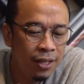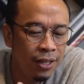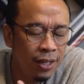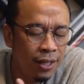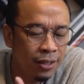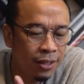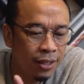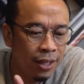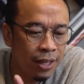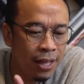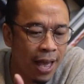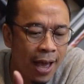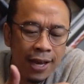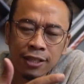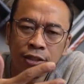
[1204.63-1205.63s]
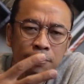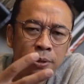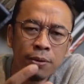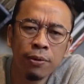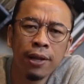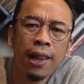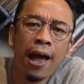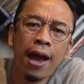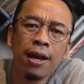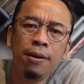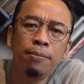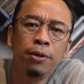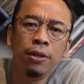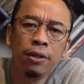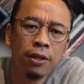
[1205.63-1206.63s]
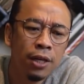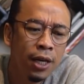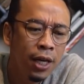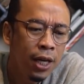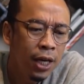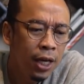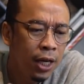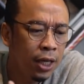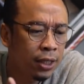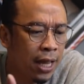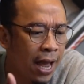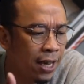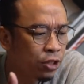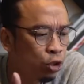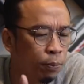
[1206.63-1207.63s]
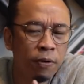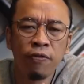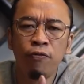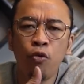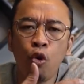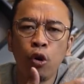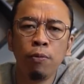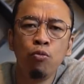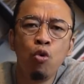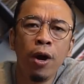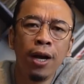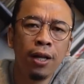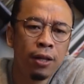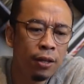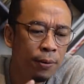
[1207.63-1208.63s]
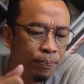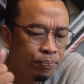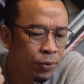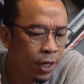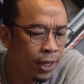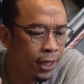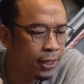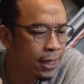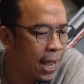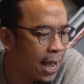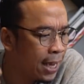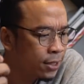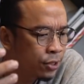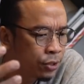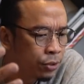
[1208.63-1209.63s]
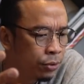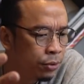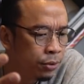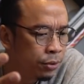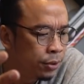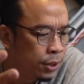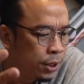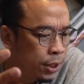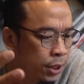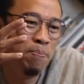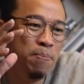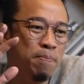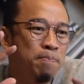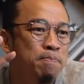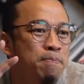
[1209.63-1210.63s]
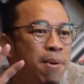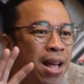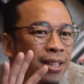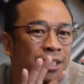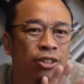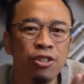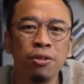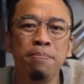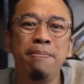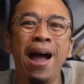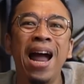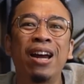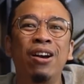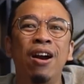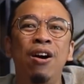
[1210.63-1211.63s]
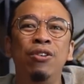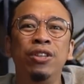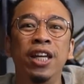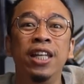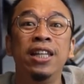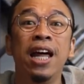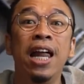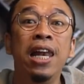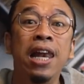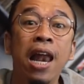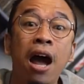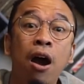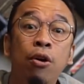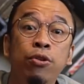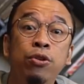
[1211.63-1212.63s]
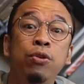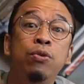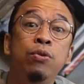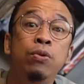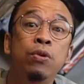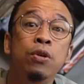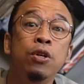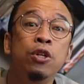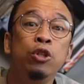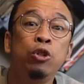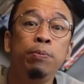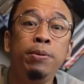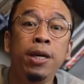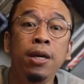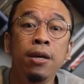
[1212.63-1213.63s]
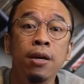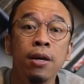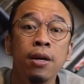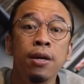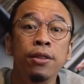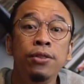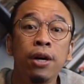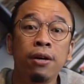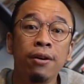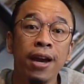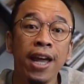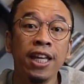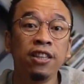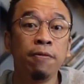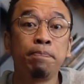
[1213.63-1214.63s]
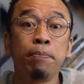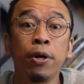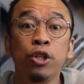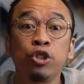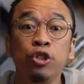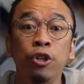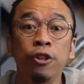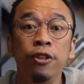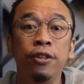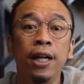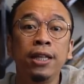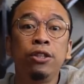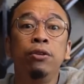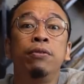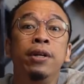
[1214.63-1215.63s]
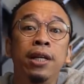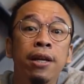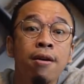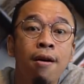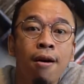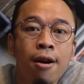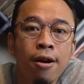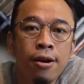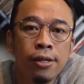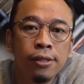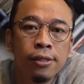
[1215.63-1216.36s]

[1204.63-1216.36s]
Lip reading: It has to be reliable, it has to perform well, it has to melt into the background and allow you to be the creative person that you really are.